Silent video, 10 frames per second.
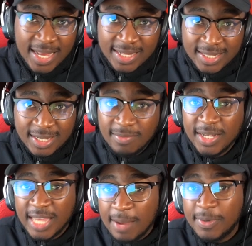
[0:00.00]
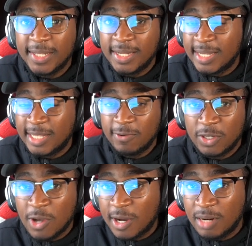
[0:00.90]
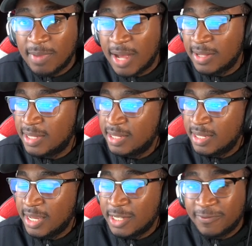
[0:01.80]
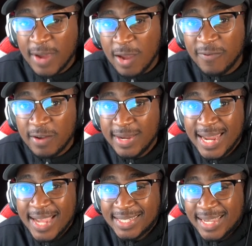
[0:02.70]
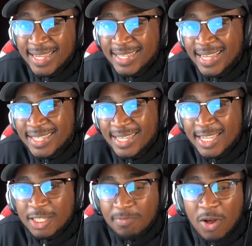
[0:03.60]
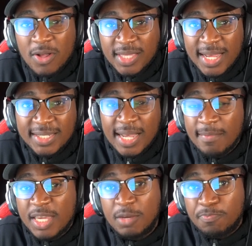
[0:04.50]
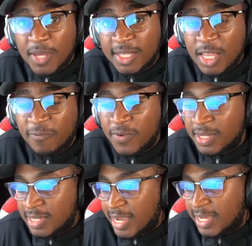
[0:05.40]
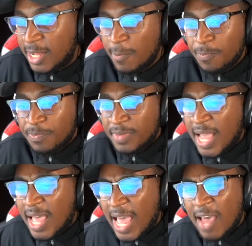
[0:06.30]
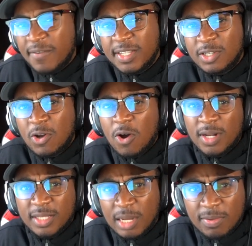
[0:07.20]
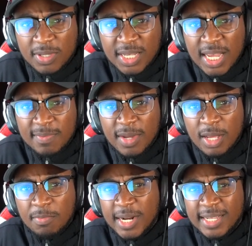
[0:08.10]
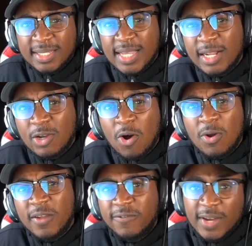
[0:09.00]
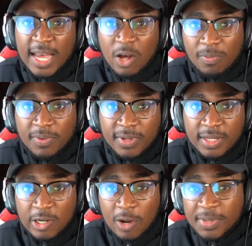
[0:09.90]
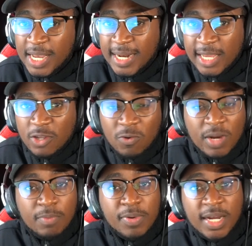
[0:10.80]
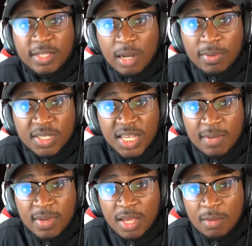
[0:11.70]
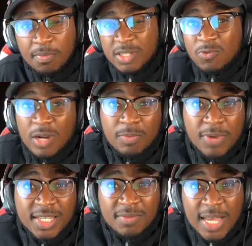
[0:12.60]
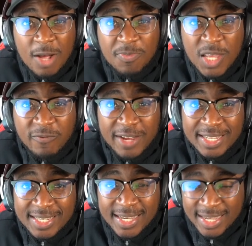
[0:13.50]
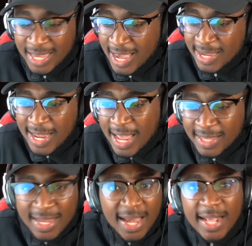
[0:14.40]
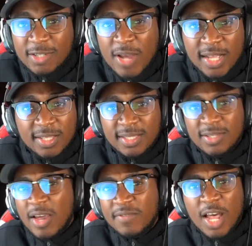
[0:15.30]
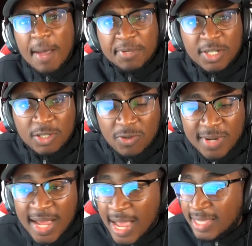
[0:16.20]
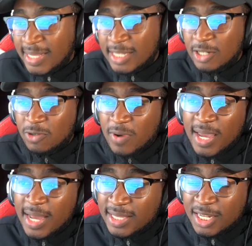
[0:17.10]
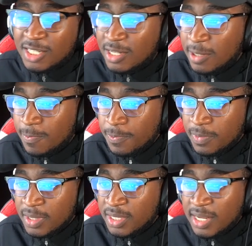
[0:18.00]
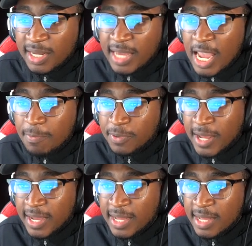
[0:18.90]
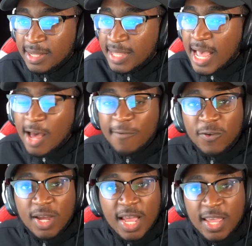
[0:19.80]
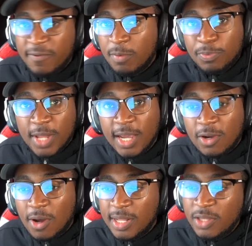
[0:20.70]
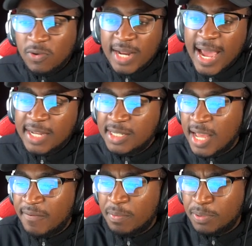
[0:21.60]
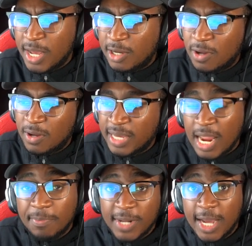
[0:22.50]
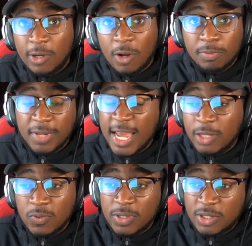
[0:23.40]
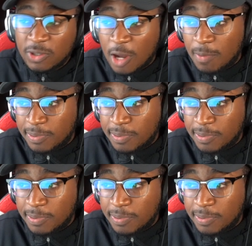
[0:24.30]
some of the gameplay things that they were talking about is very, very nice. Like, it's small things that make a big difference. Like, not having to call a double team, but instead calling for help. You know what I'm saying? Like, you don't want to bring a double team, but you want to bring some help defense. And now that you have the option to do that, I think that's a great addition to the gameplay. Now if you're play calling, you can actually have a play call game plan called playing through the star